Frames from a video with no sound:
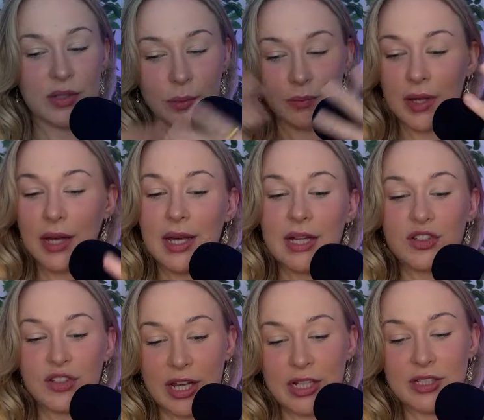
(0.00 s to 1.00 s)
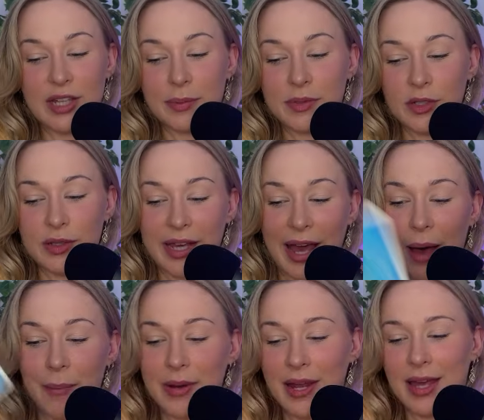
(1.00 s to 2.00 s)
So change is absolutely
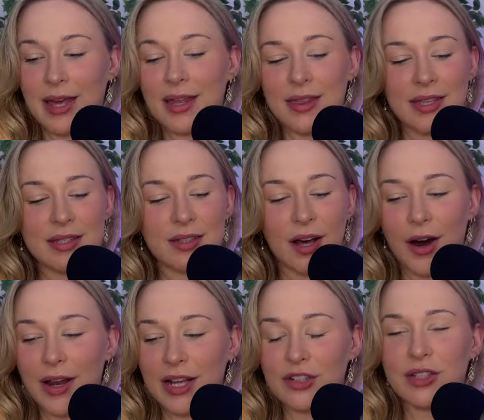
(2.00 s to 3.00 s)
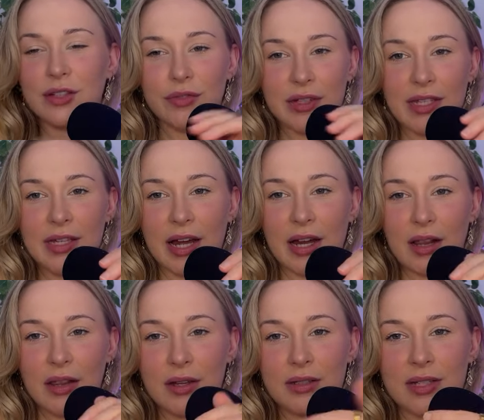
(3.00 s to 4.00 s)
happening. This card actually really kind of
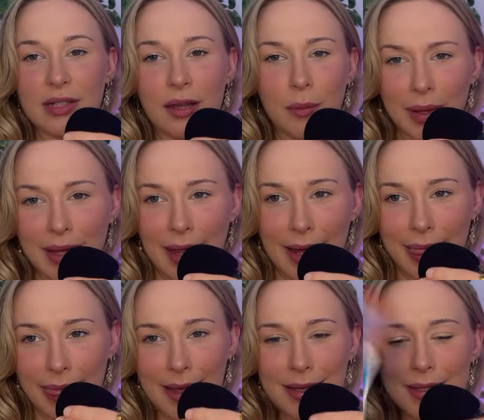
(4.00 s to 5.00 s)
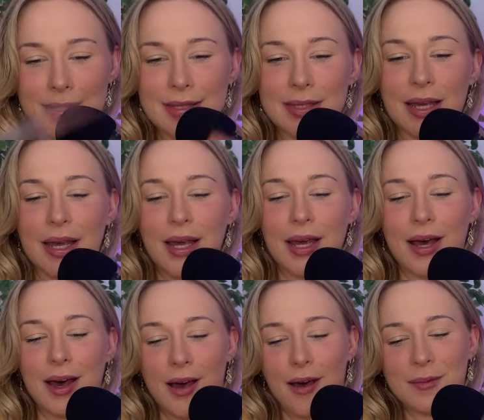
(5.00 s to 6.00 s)
looks a little bit like this,
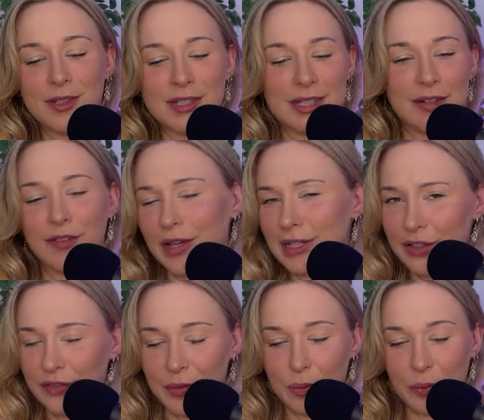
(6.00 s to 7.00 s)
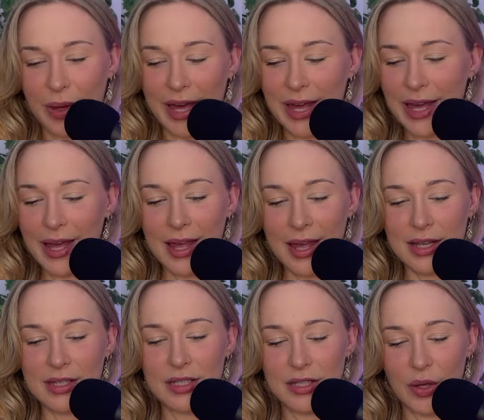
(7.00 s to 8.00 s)
just in a very different way.
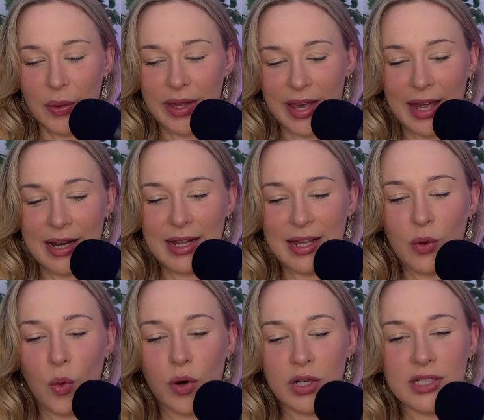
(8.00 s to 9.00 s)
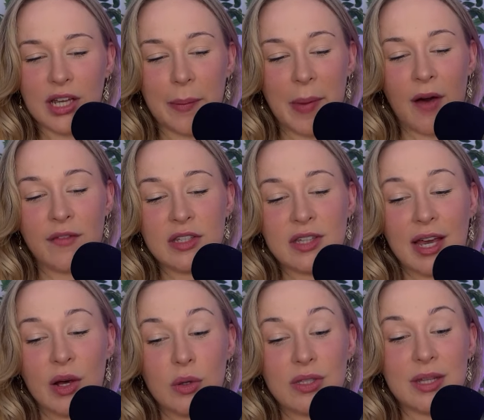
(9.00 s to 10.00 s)
So again, in order to come out of a
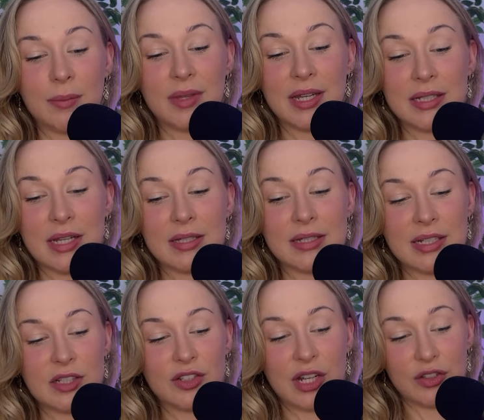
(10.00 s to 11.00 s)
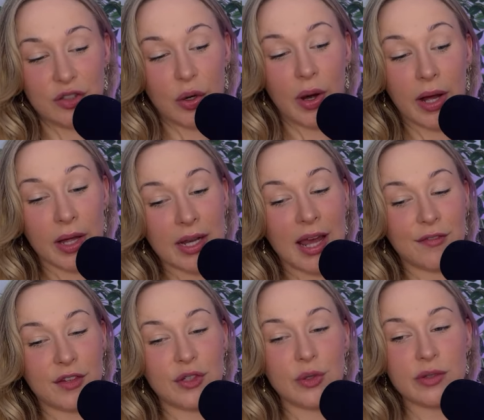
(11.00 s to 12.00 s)
cycle, something does need to change. You are going to have
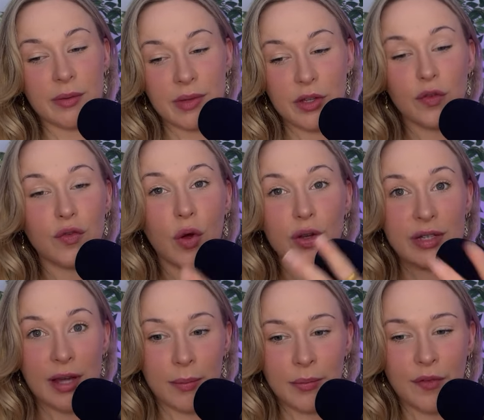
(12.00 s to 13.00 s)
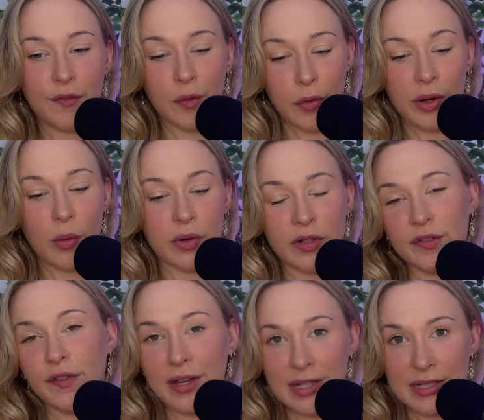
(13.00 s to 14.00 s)
to do something you've not done before in order to
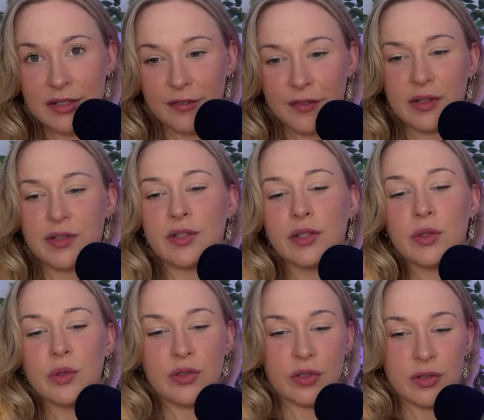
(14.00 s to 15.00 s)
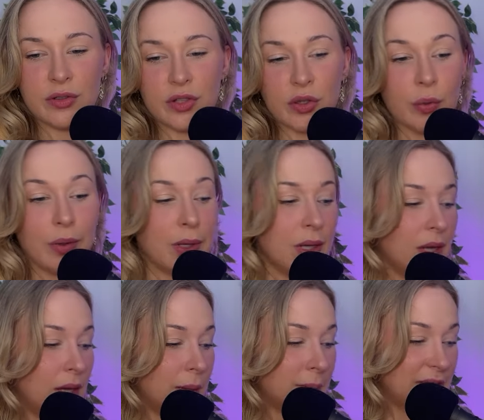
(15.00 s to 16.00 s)
find a different solution to
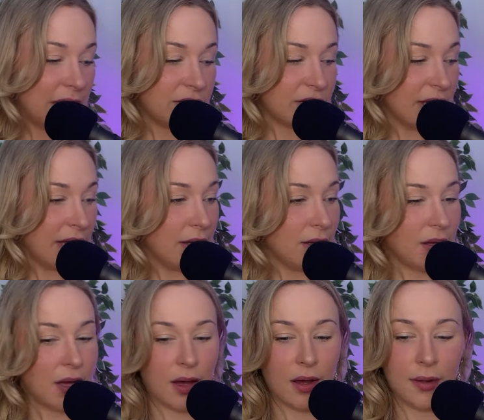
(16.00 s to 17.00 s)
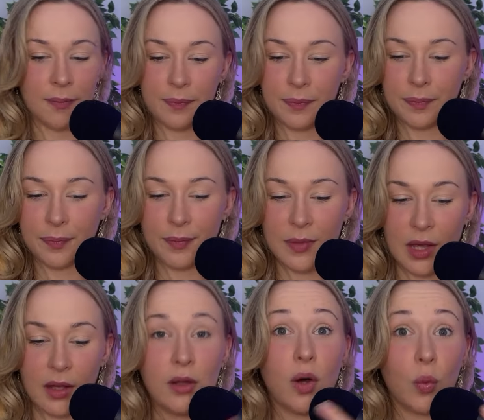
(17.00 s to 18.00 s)
potentially a
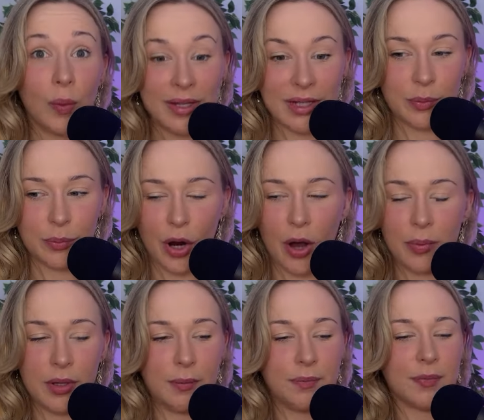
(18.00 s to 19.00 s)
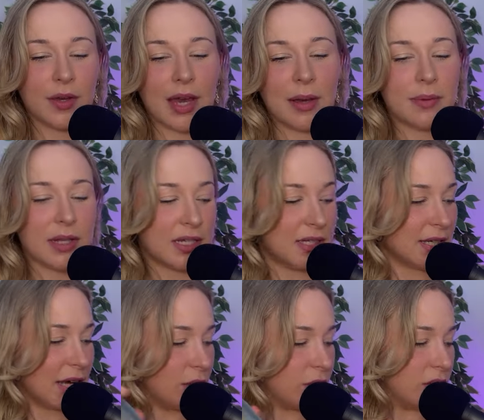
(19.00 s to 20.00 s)
long-winded problem. Okay, but let's
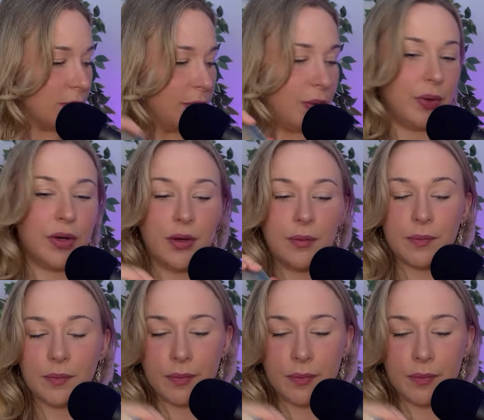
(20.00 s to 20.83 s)
get you some more.